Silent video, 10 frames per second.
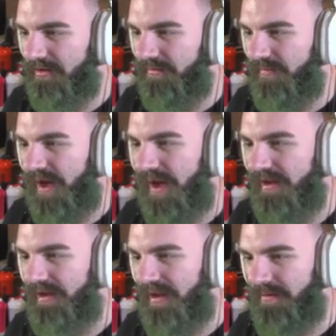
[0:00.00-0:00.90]

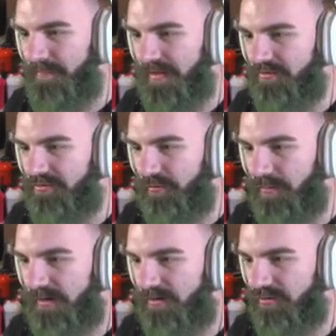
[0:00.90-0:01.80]
Divide and it being
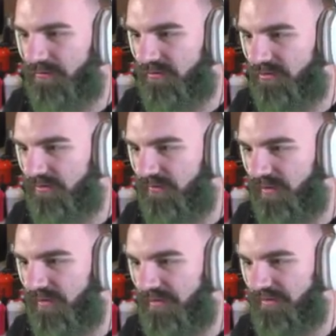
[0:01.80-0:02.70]
superheroes versus
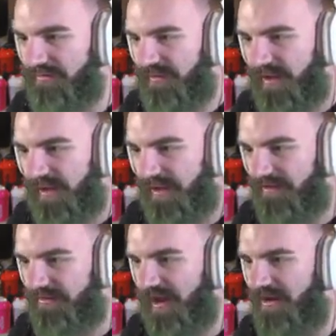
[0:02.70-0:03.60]
villains
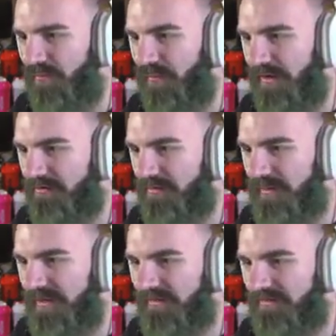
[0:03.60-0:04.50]
is kind of weird to
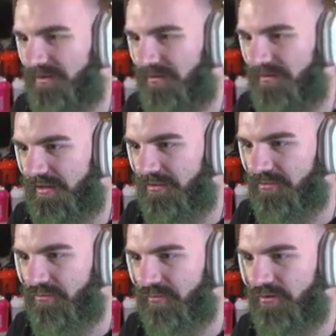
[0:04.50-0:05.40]
me, considering that
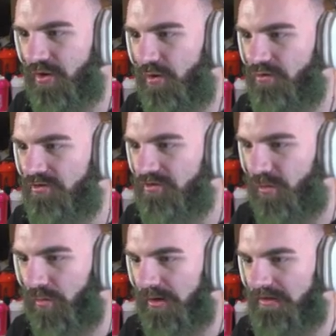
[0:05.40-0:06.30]
there's no
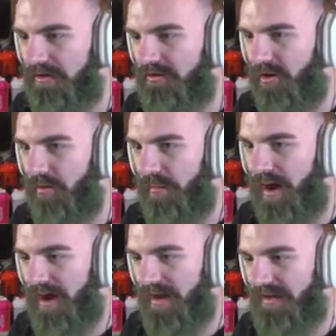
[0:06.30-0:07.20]
story to go
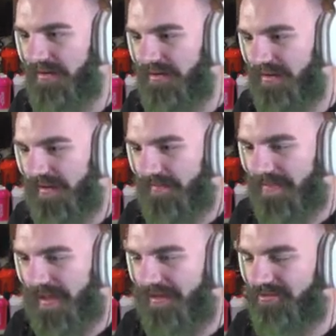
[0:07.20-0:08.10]
behind,
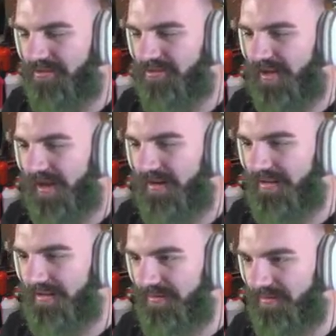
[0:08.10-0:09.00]
and it just kind
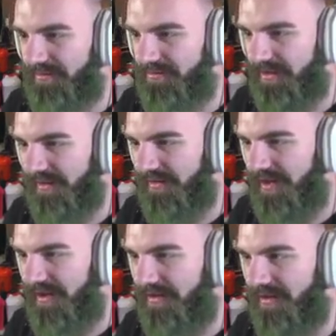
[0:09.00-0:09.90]
of looks like a
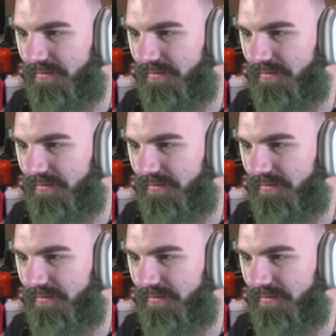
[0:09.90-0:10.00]
knockoff